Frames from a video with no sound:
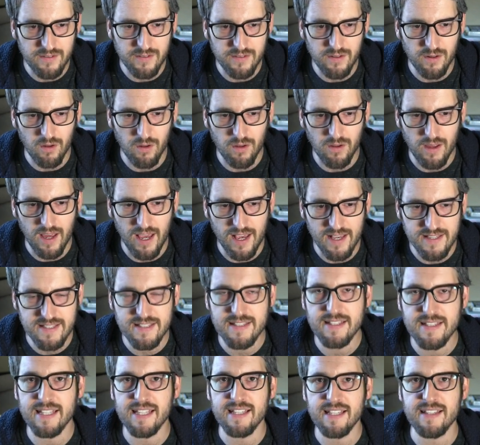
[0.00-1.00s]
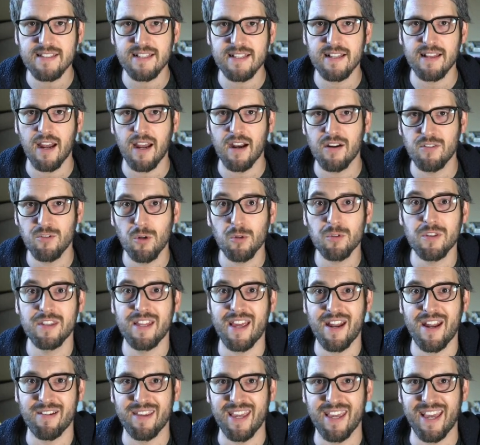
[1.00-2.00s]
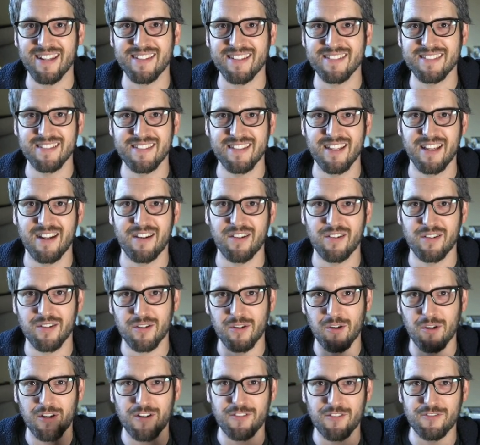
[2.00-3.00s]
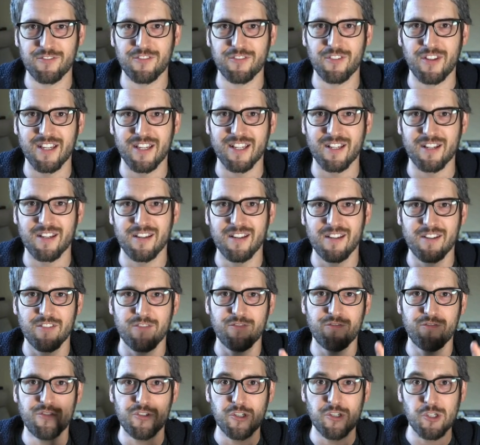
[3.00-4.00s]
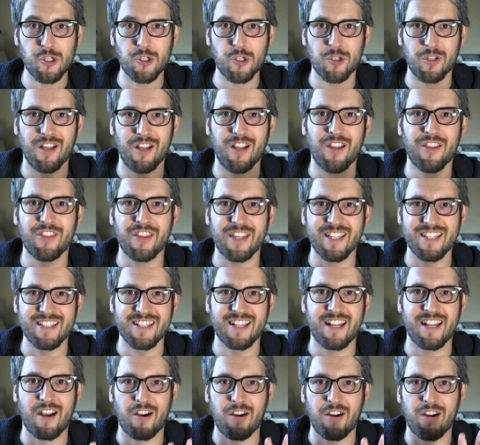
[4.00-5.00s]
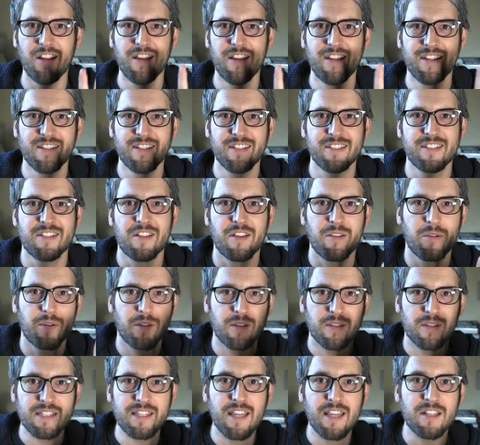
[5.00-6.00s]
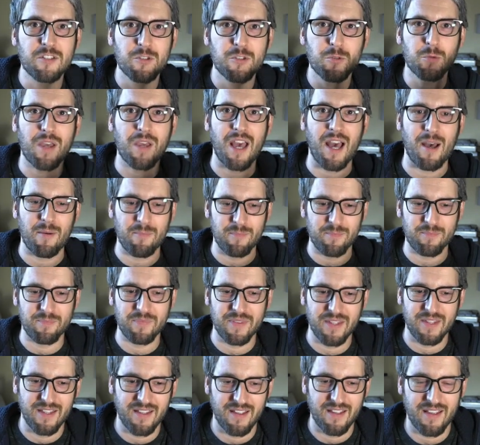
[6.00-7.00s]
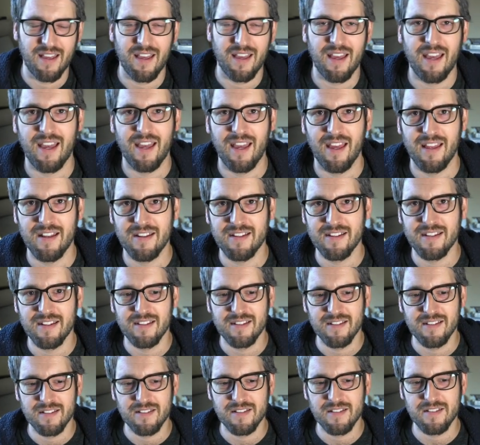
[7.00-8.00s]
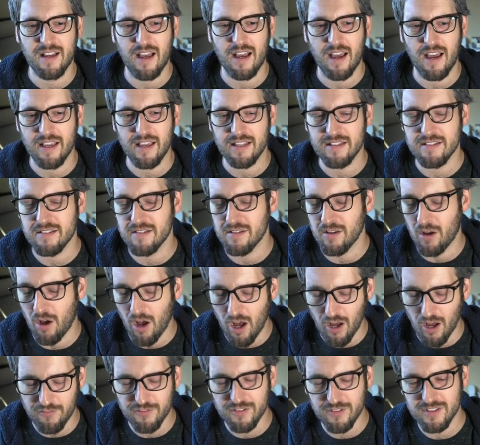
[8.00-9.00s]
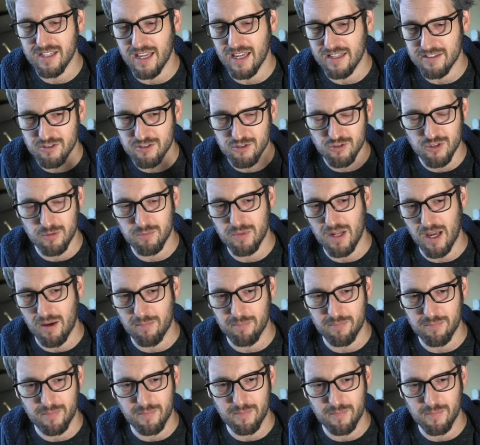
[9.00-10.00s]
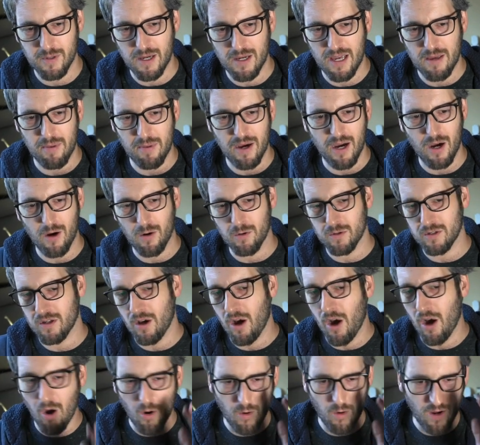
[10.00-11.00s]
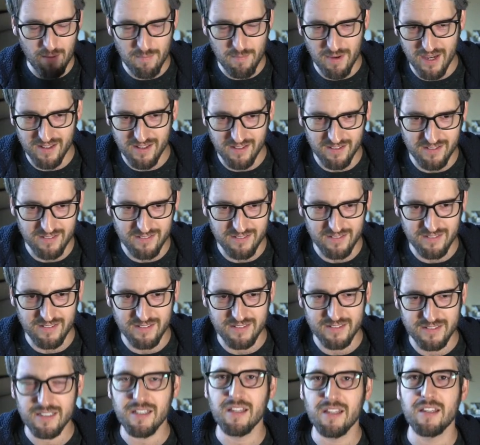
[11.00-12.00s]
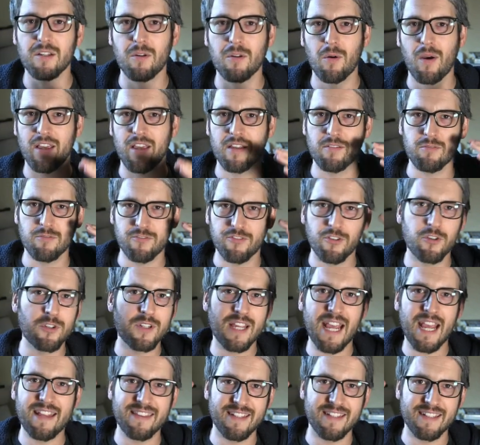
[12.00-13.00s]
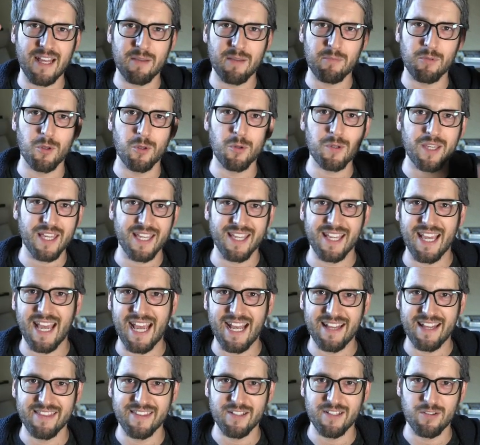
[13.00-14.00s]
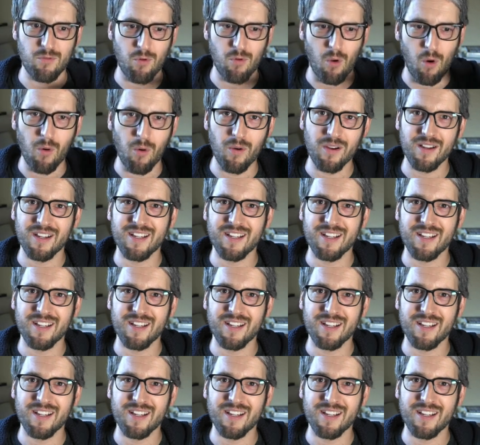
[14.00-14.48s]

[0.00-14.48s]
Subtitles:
has things that are not there yet. They are kind of like virtual things that are yet to come. And I often get tripped up about, oh, I forget that I'm looking at the wrong